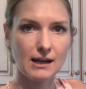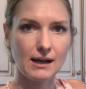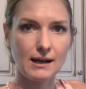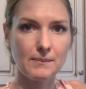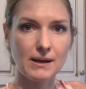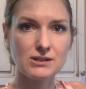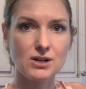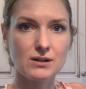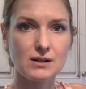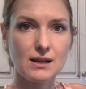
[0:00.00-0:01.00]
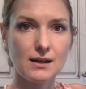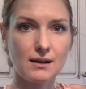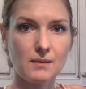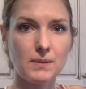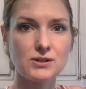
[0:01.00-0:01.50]
I started
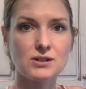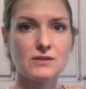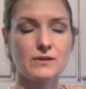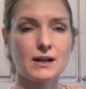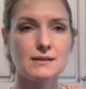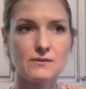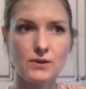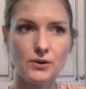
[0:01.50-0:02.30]
getting a bunch of different kinds of